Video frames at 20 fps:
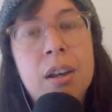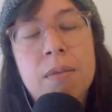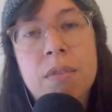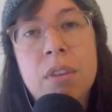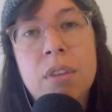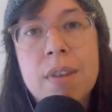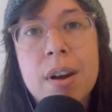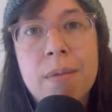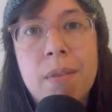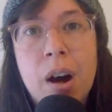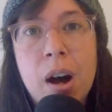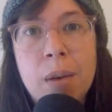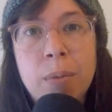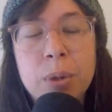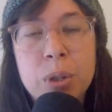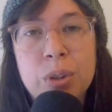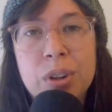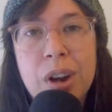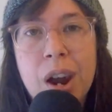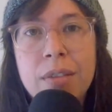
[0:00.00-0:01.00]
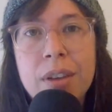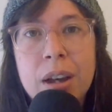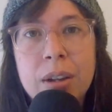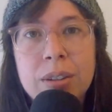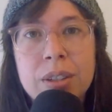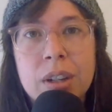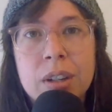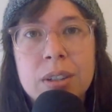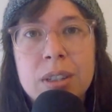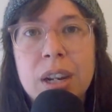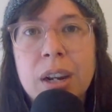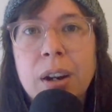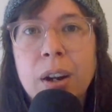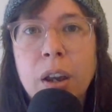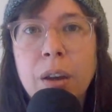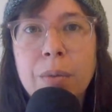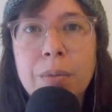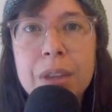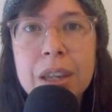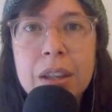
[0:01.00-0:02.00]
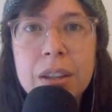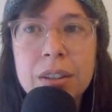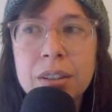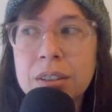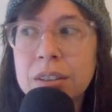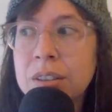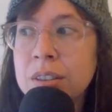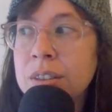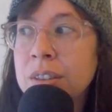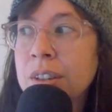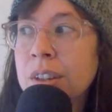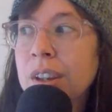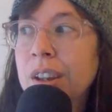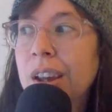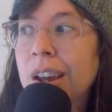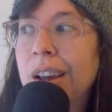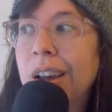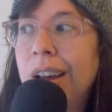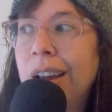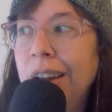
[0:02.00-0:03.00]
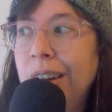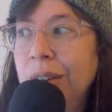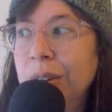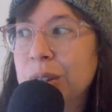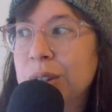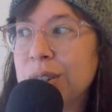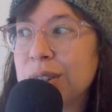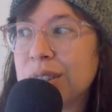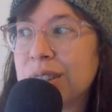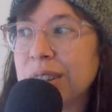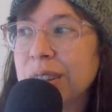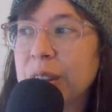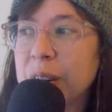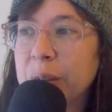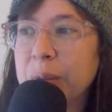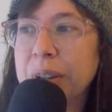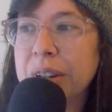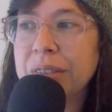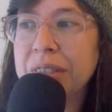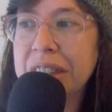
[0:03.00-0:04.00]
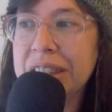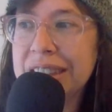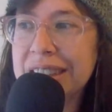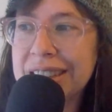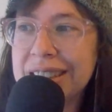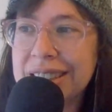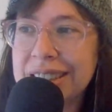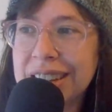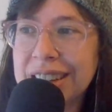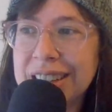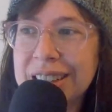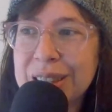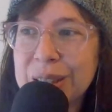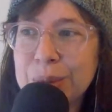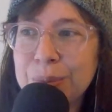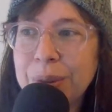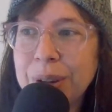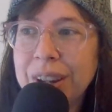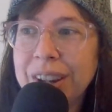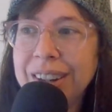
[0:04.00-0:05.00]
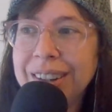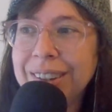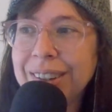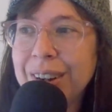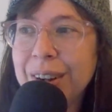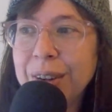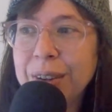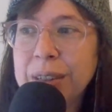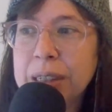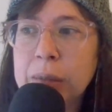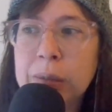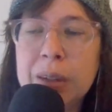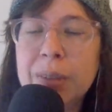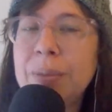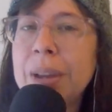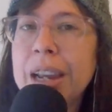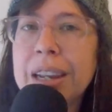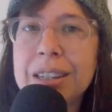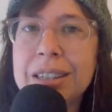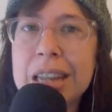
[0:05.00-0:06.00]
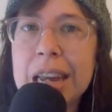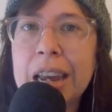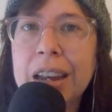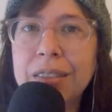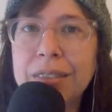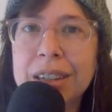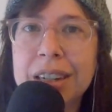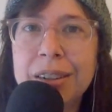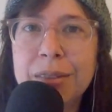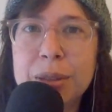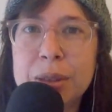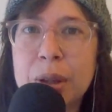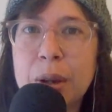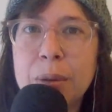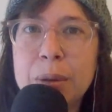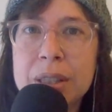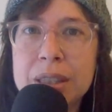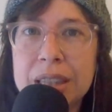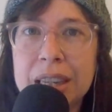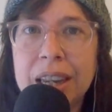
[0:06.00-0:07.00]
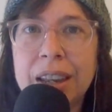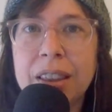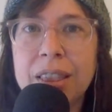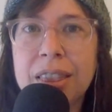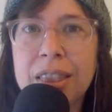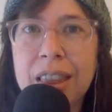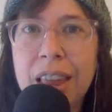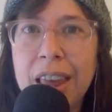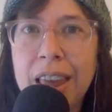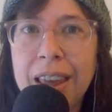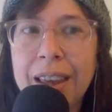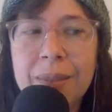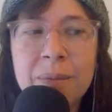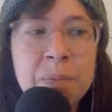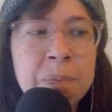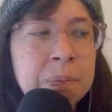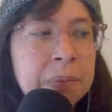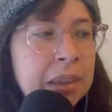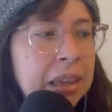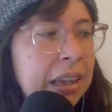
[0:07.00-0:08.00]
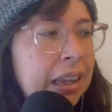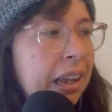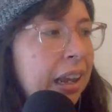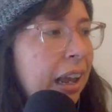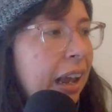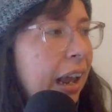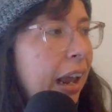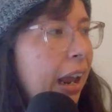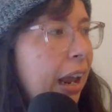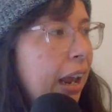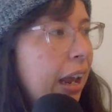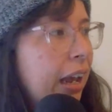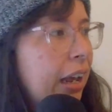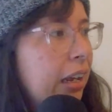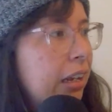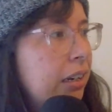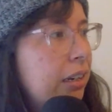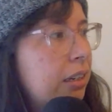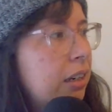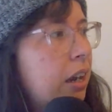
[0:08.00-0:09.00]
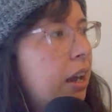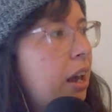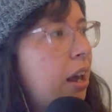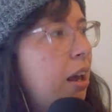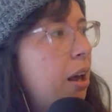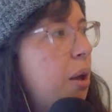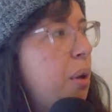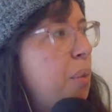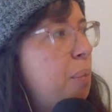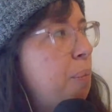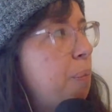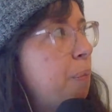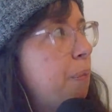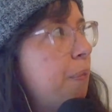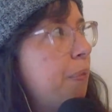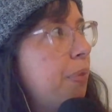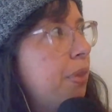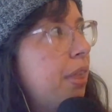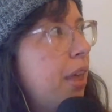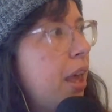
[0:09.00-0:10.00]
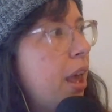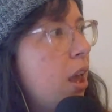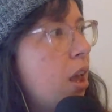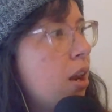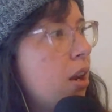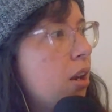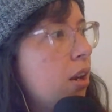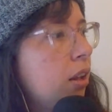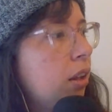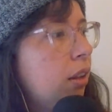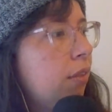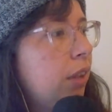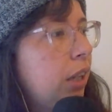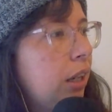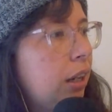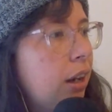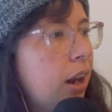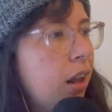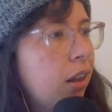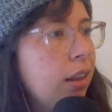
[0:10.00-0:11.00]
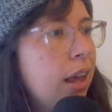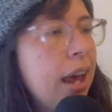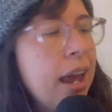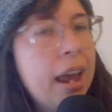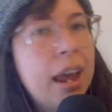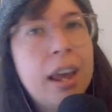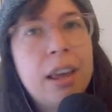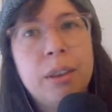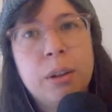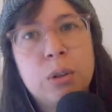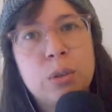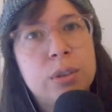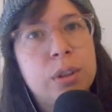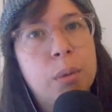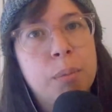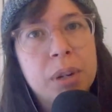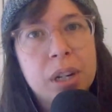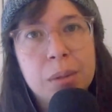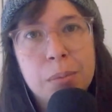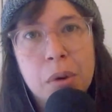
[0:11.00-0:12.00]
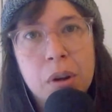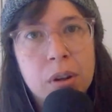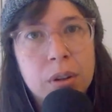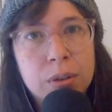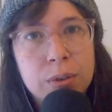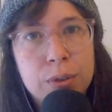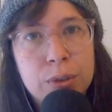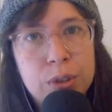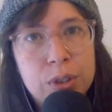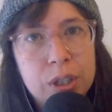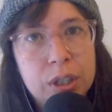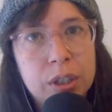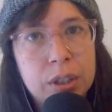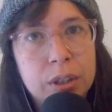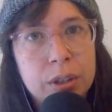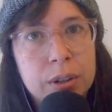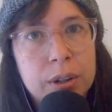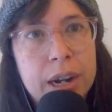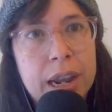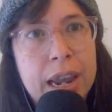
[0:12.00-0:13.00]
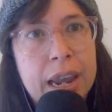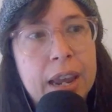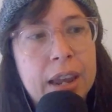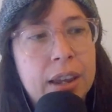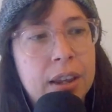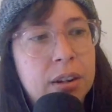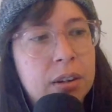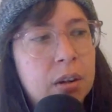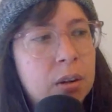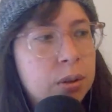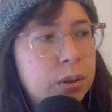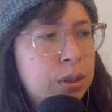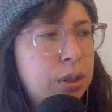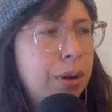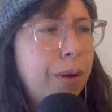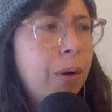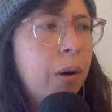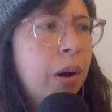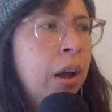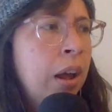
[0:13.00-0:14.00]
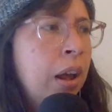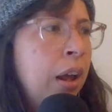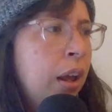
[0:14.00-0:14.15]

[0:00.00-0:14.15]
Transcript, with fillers: me and my mom would drive out to Ontario Mills, uh, which is a little bit of a distance, but you know, we'd make a day of it. It was always like a thing. Mm-hmm. And um, then living in L A, there's so many malls too. And also,